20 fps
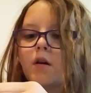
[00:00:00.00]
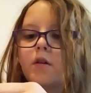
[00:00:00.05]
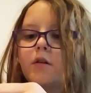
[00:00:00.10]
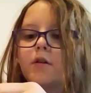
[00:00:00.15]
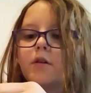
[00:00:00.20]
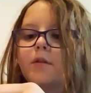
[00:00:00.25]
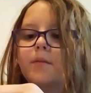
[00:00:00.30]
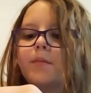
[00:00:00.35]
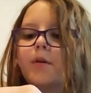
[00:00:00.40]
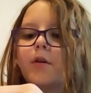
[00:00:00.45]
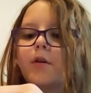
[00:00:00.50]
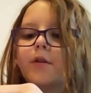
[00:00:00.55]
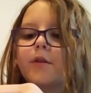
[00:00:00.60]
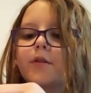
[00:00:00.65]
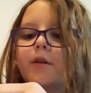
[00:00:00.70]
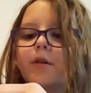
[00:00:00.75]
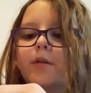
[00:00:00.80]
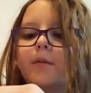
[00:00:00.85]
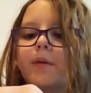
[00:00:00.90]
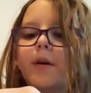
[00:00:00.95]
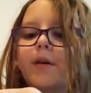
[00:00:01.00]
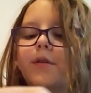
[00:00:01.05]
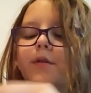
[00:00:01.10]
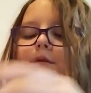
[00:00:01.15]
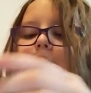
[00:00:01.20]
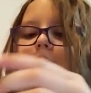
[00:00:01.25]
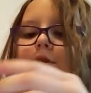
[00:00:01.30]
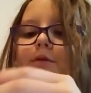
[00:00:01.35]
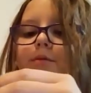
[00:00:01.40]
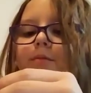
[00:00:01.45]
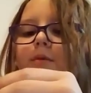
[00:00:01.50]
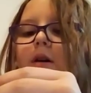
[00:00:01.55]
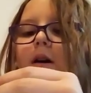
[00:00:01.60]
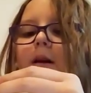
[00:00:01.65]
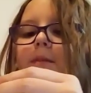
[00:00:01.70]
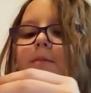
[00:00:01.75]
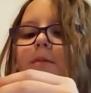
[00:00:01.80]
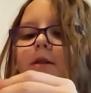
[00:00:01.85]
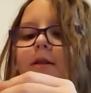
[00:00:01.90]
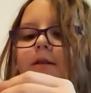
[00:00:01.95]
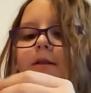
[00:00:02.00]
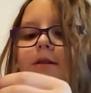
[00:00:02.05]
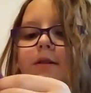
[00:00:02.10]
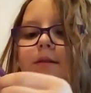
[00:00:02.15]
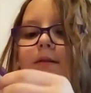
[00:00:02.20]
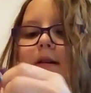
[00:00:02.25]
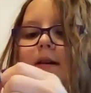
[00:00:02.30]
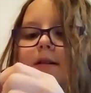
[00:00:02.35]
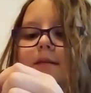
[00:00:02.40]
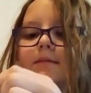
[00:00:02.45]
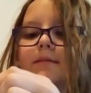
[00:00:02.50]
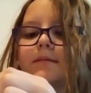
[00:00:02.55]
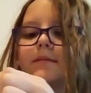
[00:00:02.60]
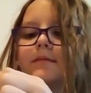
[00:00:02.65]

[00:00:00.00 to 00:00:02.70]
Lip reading: You can poke it all the way through too, but I'm not going to do that.